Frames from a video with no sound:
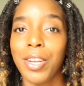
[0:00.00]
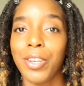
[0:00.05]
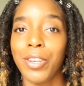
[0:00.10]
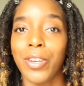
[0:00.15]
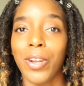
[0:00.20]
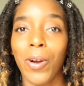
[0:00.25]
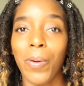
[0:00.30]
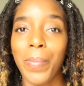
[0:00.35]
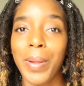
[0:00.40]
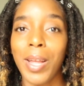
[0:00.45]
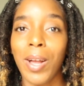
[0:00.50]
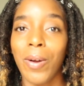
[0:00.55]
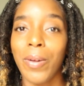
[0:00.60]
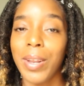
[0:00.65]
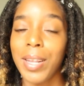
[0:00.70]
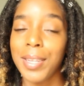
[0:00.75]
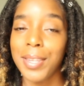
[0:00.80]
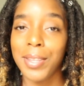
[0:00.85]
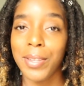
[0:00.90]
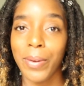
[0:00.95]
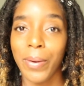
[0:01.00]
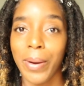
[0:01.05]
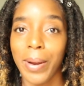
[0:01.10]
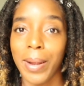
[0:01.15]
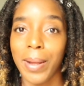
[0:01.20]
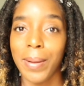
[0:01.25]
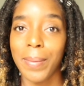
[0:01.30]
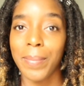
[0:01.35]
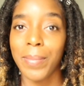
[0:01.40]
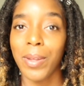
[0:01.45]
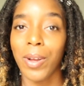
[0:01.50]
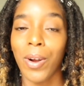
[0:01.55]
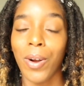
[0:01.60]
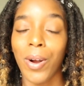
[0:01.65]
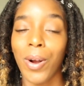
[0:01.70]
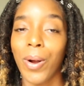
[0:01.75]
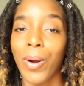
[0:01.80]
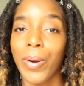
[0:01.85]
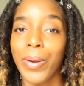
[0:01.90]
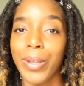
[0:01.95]
Don't be on Instagram
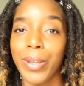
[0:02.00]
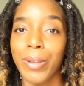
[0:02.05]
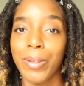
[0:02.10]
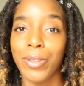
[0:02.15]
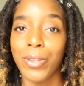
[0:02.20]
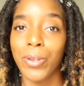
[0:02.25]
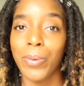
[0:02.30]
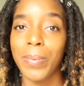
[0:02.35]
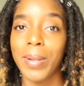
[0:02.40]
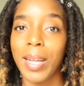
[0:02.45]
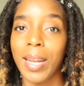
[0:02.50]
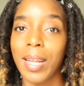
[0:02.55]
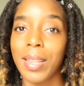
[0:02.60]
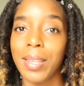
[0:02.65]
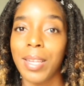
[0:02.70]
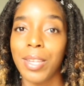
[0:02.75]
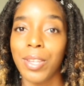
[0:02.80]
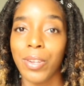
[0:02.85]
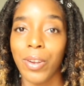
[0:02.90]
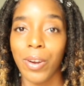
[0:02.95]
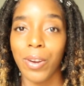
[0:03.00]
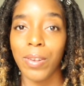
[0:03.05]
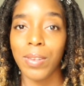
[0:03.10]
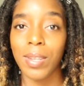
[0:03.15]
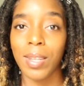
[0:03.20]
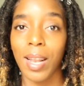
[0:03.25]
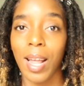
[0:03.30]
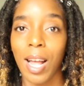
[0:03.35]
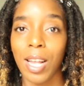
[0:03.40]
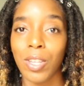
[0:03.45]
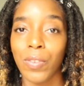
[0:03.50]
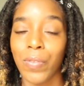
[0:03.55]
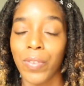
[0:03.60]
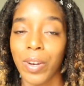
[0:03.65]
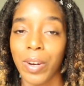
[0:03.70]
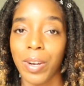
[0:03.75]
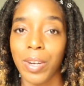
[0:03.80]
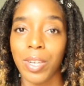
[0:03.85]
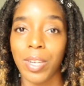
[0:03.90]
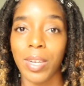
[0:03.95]
or on YouTube looking at these girls' locks
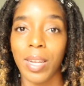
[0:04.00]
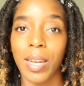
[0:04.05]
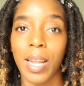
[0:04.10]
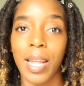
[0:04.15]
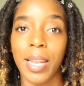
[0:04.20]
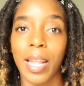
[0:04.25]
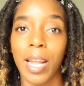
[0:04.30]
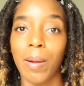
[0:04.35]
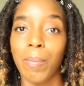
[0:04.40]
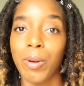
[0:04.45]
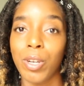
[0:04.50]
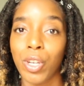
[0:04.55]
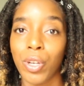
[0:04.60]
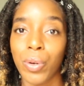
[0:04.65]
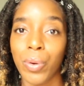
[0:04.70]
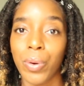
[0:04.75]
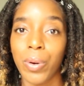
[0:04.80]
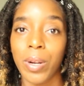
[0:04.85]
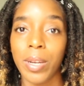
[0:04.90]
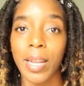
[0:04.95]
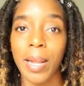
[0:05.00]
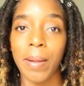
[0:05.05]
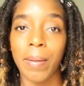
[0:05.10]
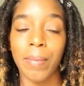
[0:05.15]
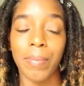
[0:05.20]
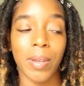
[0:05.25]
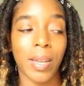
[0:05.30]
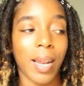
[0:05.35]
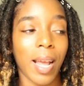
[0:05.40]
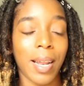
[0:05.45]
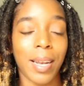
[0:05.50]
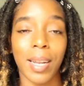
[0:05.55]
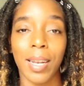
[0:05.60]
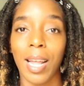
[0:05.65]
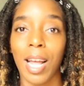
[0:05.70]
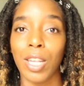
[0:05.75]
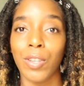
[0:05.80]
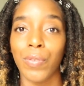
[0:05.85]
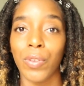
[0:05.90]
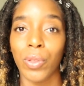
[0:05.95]
flourishing and they're mature. They didn't have their
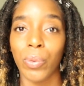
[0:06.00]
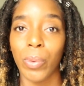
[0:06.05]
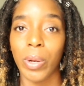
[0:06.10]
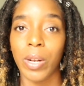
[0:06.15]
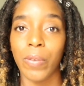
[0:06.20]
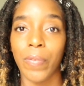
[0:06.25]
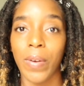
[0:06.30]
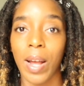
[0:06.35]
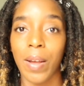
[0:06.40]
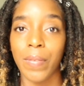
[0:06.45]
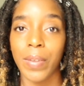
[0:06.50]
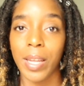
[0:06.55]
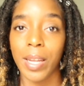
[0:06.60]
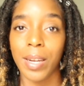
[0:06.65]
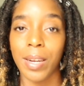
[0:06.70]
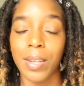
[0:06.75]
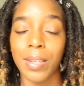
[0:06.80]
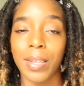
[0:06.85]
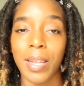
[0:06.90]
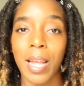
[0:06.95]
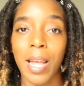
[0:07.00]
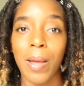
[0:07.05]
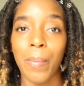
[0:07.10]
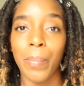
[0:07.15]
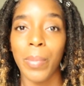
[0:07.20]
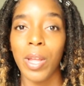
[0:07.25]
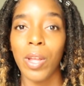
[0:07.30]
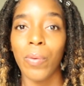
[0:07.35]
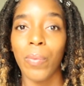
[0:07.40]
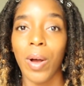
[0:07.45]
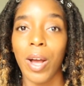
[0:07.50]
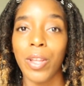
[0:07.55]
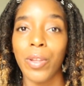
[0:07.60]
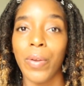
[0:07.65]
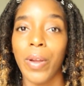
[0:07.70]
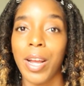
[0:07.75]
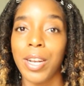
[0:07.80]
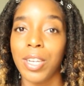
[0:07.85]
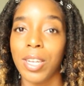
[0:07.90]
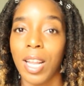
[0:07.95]
locks for 3 to 5 years. Meanwhile,
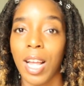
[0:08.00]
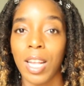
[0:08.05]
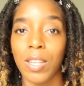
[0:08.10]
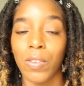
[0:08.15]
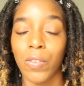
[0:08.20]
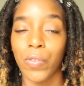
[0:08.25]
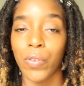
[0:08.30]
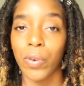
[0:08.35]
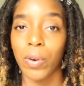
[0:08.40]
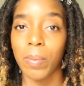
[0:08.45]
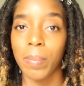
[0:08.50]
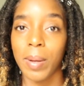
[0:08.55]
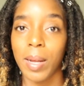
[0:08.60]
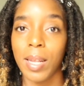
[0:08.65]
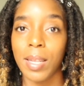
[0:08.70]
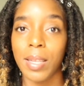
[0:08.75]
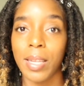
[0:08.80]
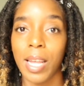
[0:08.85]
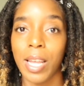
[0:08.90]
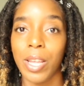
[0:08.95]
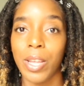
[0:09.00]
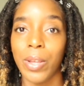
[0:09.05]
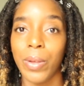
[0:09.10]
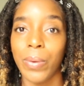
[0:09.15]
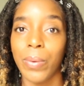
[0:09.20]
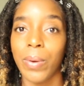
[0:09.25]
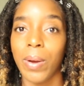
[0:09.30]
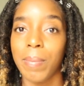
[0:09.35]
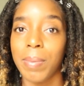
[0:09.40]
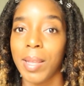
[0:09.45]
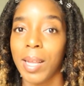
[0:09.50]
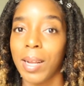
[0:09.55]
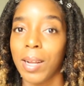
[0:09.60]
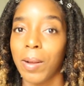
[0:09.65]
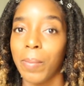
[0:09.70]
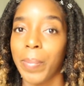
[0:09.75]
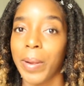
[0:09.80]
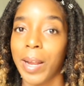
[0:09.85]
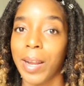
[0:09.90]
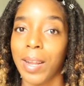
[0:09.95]
you had your locks for 4 months and you up there
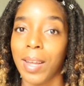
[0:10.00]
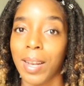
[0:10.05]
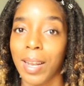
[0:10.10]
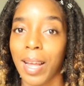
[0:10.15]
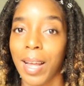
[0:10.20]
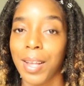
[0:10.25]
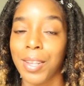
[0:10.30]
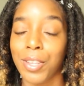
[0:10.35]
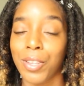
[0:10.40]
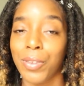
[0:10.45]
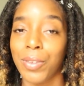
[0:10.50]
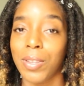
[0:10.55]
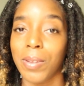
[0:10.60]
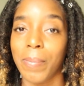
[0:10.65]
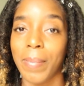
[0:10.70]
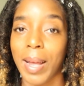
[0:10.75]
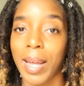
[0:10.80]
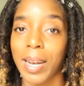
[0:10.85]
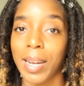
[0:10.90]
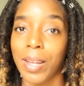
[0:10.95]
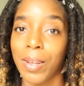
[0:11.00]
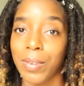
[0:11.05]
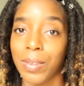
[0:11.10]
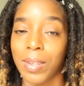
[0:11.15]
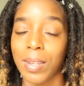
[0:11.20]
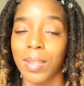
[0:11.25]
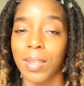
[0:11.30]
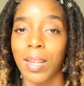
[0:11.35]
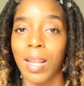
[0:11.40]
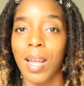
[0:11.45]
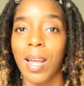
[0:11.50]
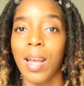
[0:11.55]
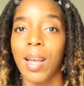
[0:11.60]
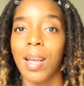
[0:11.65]
comparing your locks to somebody else's.